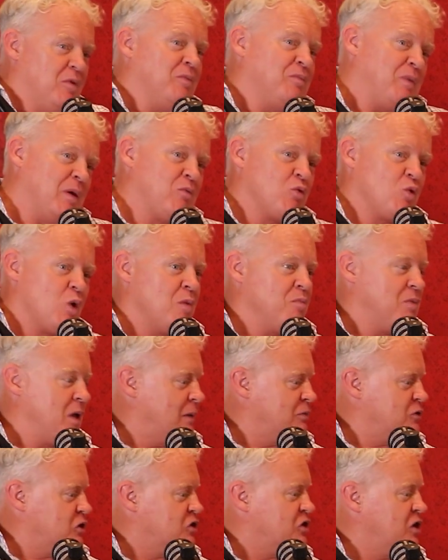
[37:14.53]
People won't be
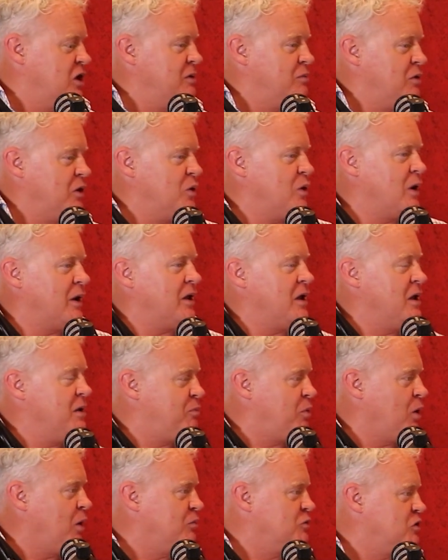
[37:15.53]
able to see, but you had a hip
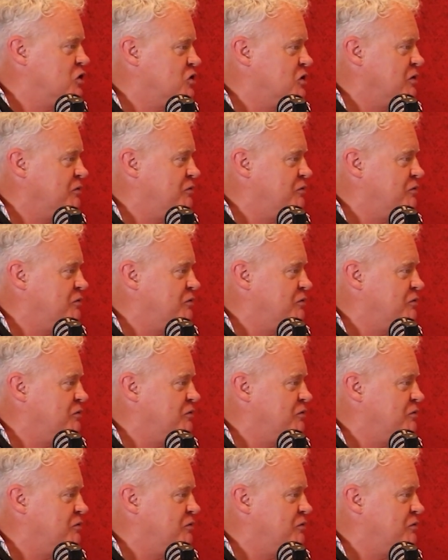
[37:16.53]
hop just a